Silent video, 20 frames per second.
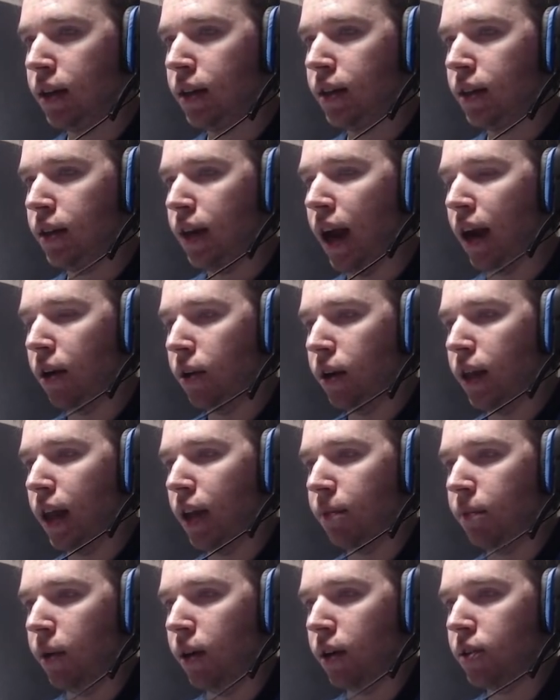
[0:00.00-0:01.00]
Not really
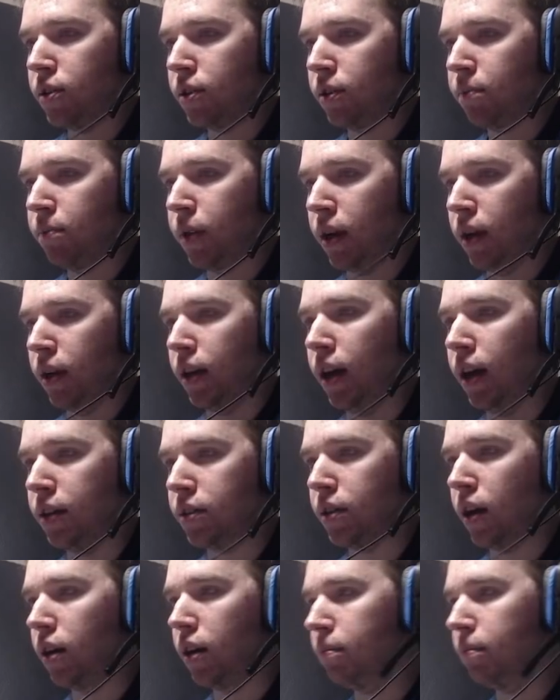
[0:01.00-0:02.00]
that much, but it
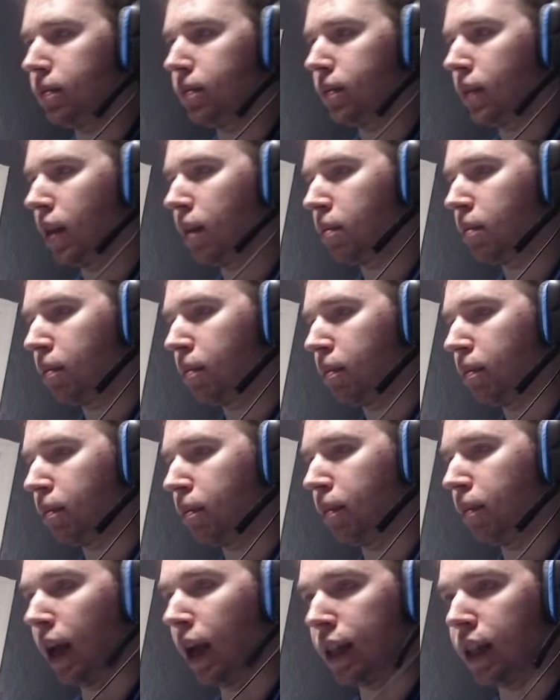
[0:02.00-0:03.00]
does help.
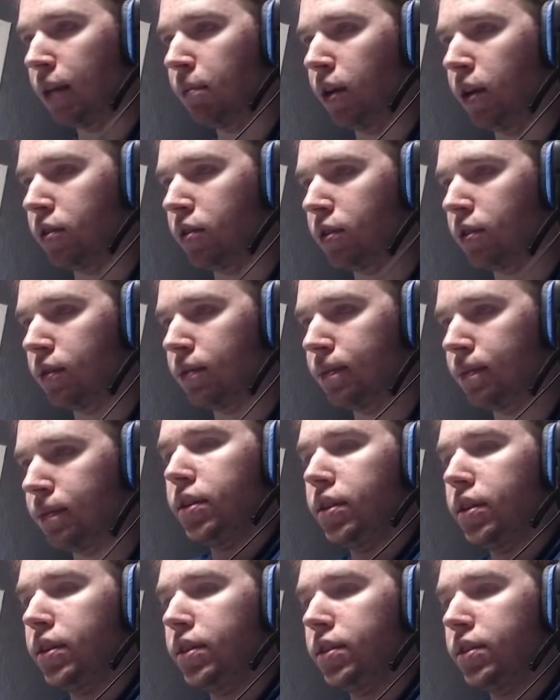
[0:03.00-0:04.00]
Not that much.
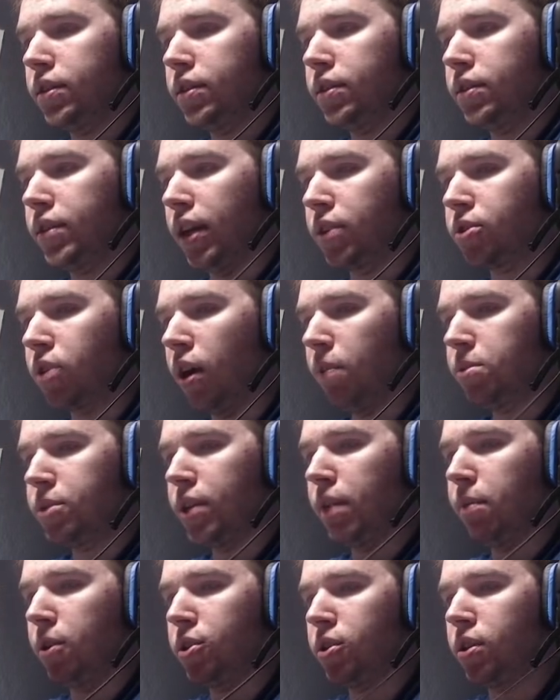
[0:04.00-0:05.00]
So yeah, Trump
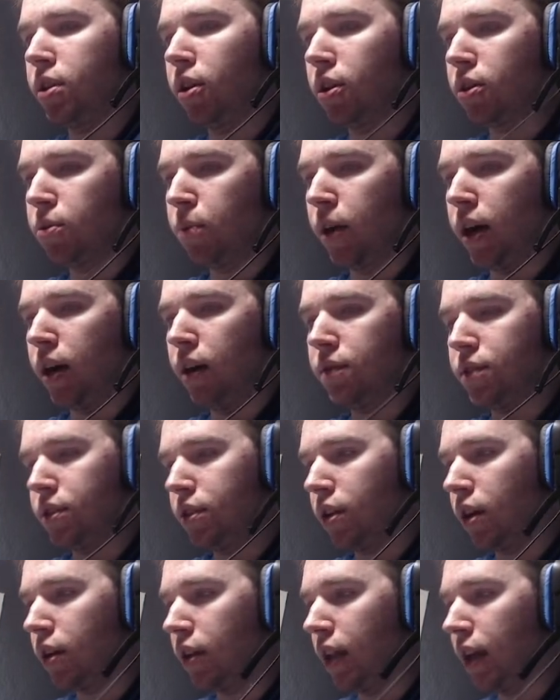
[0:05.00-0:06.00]
said a bunch of tier 12s and
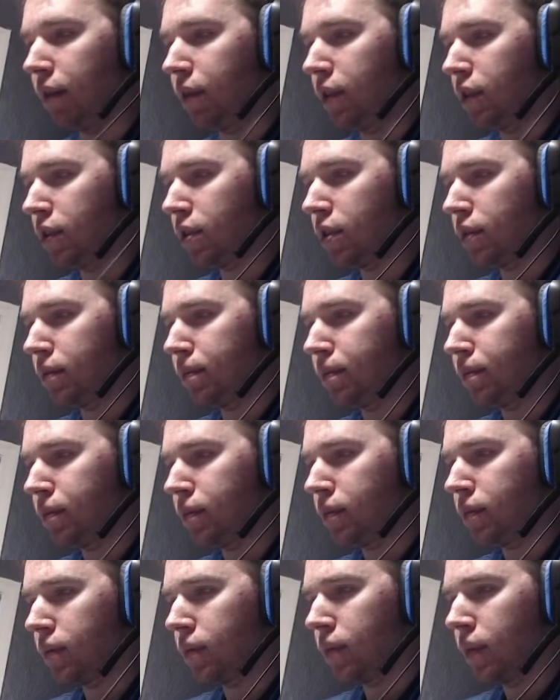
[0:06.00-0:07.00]
tier 11s.
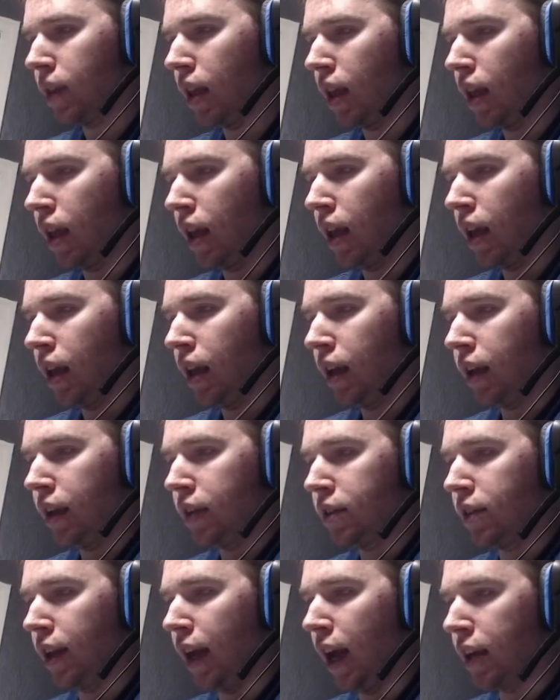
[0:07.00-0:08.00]

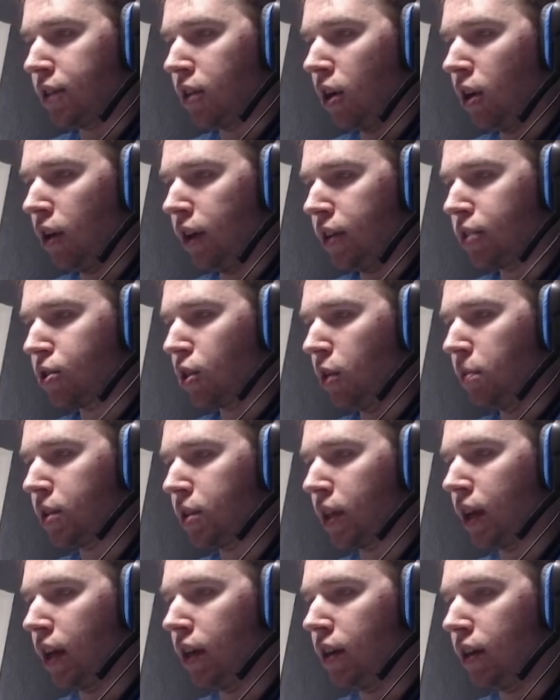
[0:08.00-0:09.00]
So then he has all these troops
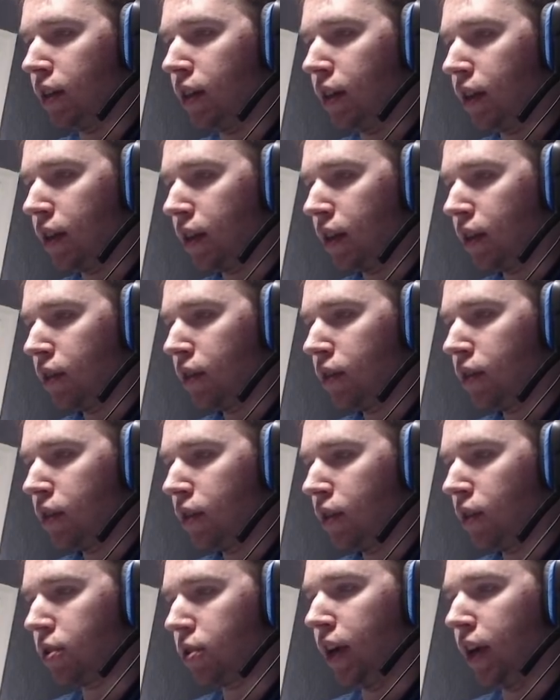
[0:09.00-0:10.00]
killed.
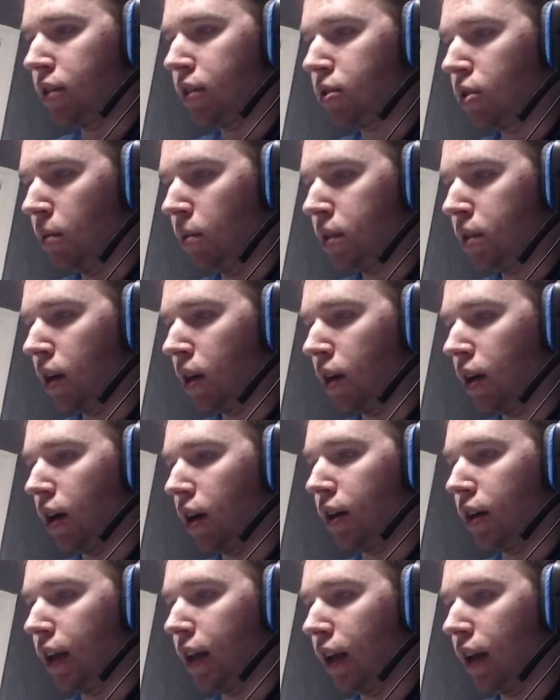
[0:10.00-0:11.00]
Those are his troops that
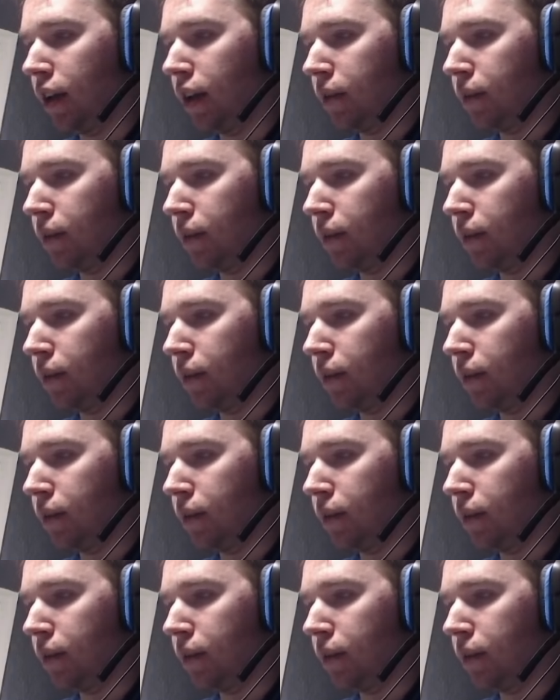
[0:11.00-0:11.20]
are dead.